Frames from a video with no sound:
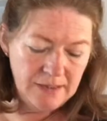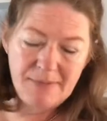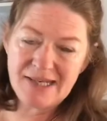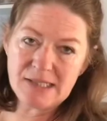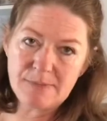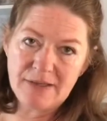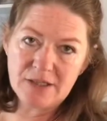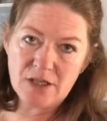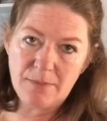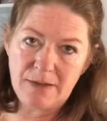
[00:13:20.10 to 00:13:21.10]
amazes me that
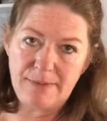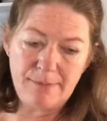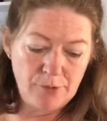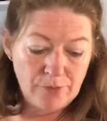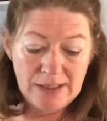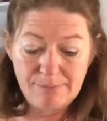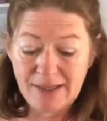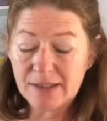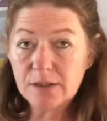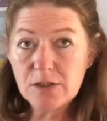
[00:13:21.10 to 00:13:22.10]
so many people really
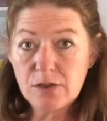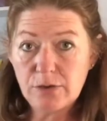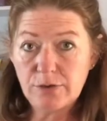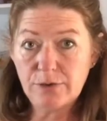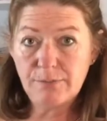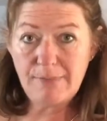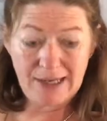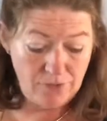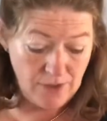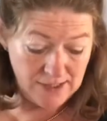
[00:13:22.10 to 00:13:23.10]
battle to
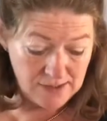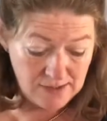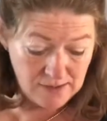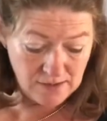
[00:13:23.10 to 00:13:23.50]
make rice.